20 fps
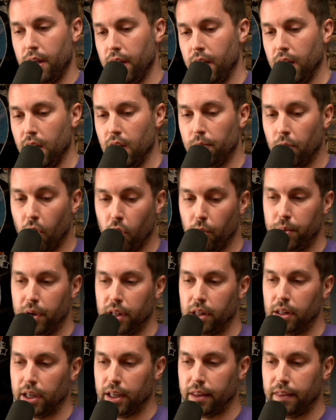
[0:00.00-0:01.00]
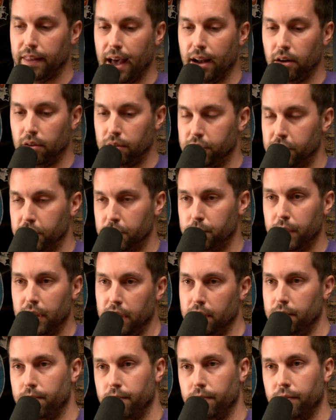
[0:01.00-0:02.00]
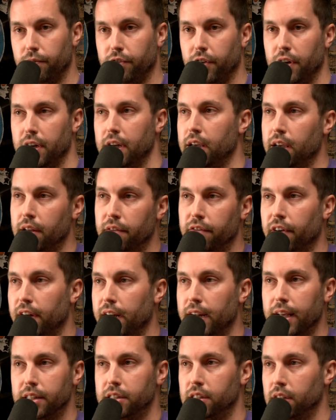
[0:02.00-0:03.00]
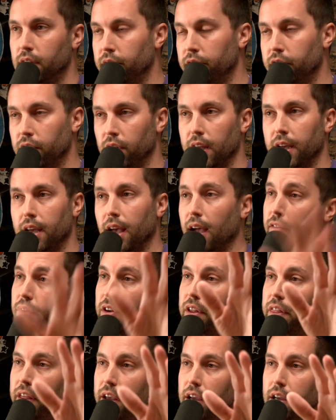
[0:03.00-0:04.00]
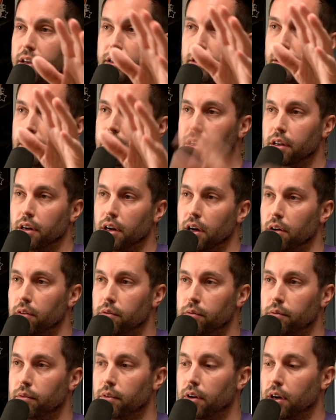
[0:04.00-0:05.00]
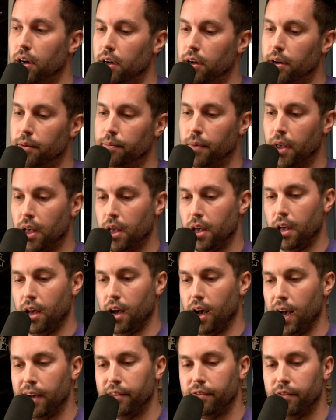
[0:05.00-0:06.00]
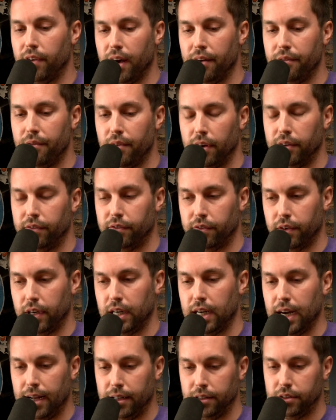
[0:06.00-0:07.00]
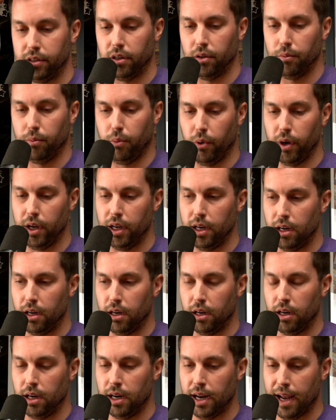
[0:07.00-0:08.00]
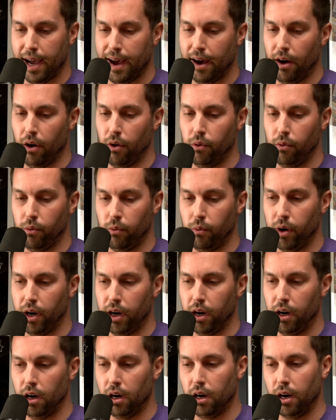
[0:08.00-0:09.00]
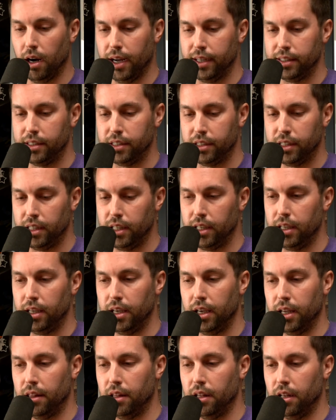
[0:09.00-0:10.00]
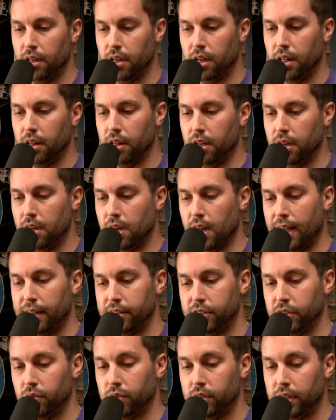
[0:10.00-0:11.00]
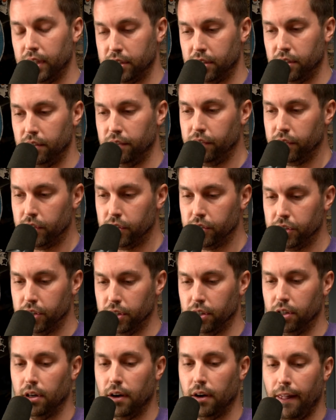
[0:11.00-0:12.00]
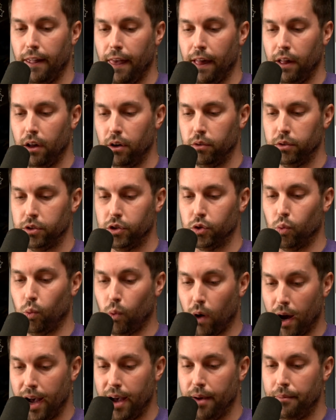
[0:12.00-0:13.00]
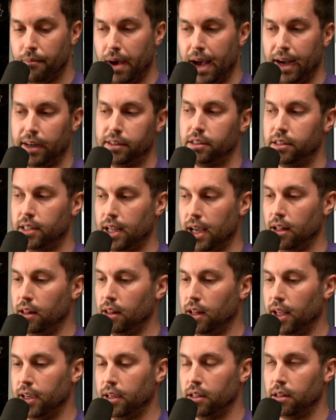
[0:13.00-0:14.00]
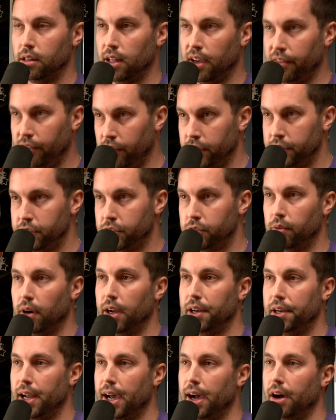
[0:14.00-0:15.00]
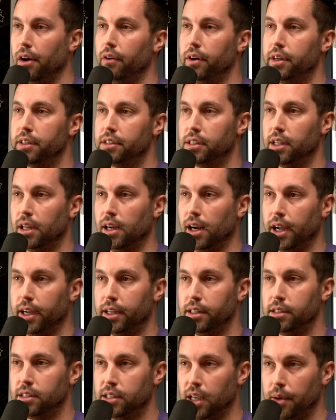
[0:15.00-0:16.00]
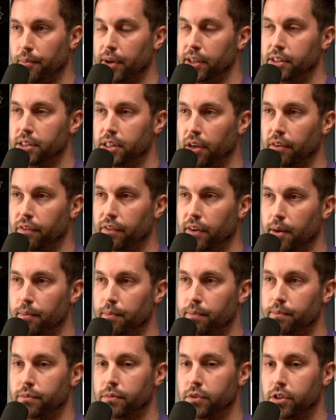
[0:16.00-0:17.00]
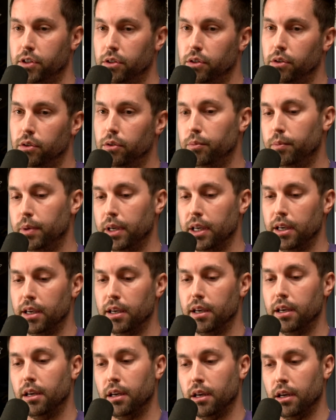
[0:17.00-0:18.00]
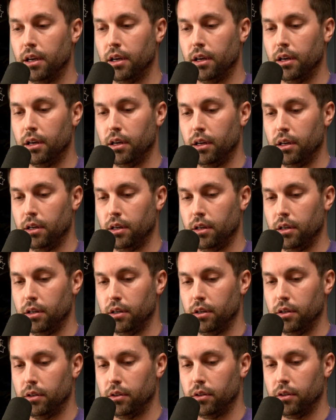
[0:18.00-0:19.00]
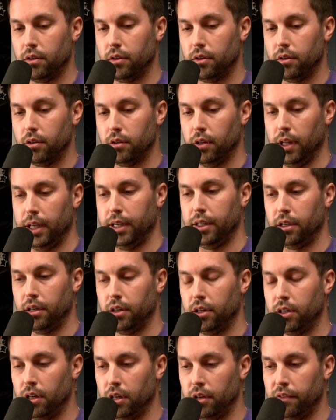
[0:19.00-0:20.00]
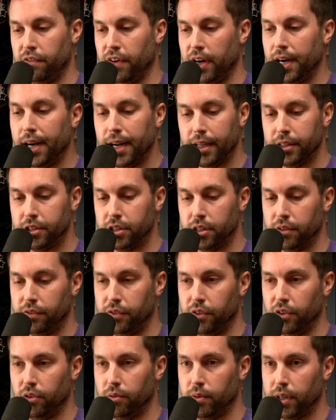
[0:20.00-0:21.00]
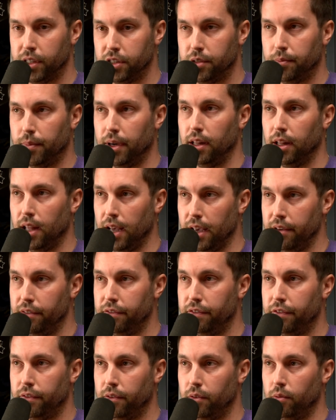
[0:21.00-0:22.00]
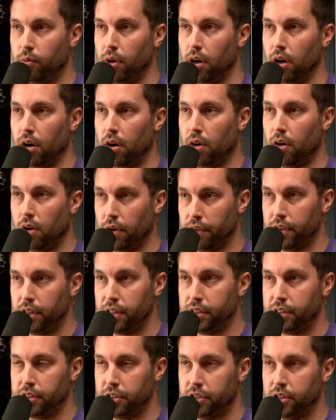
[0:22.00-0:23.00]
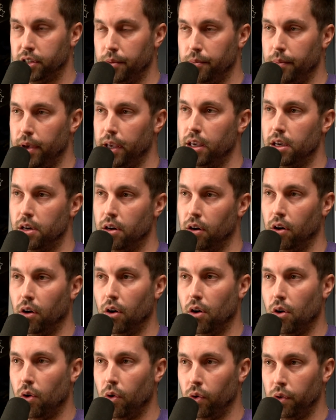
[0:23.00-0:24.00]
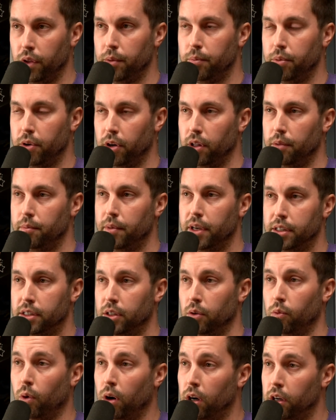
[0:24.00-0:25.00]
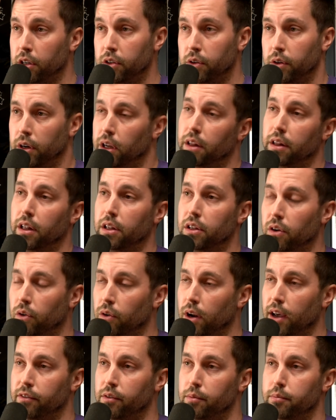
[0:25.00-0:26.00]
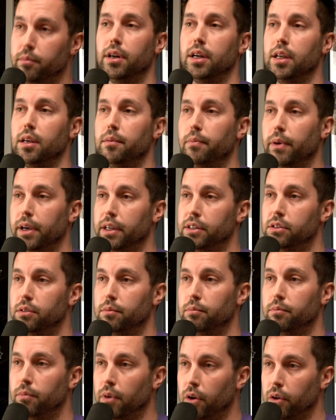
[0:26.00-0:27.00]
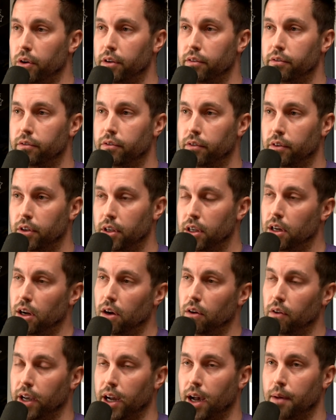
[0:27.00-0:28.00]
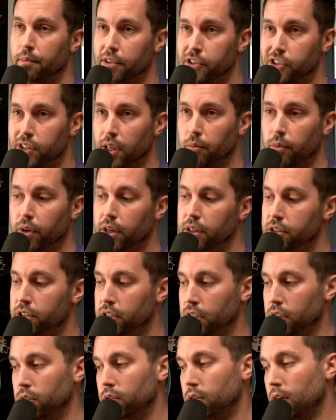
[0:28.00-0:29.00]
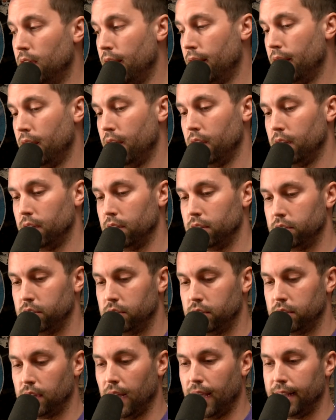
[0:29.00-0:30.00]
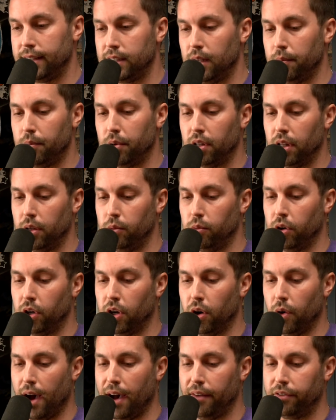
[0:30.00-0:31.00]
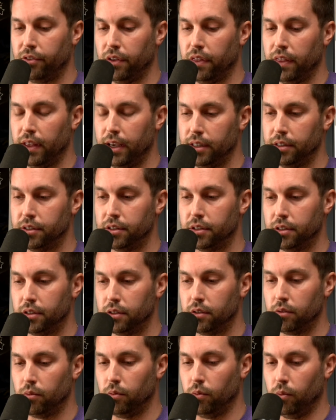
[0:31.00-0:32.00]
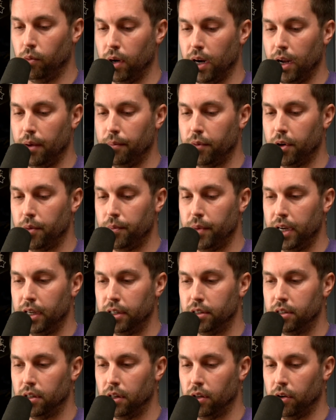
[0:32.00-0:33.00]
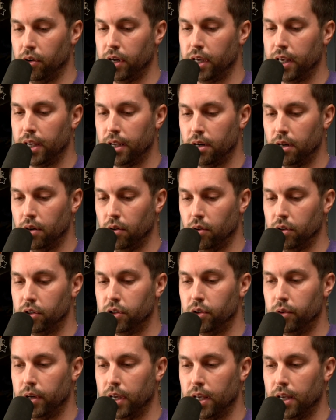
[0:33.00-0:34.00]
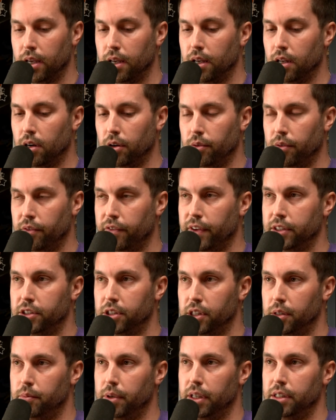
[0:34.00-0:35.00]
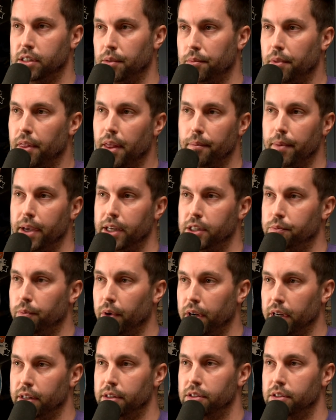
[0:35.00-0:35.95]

And I'm hoping like that'll just be funding and financing for like everything. You know, I've gotten to the point now where I see in the not so distant future, which is why I'm max debt like leveraged right now, is that I can set myself up to be like good financially for the rest of my life, where all the decisions I'm making are only purely because I want to do it and they don't have a money based motive. You know, like I'm the same way as you. I typically will go after things when I'm committing to learning it or doing it. It'll eventually be something that makes money.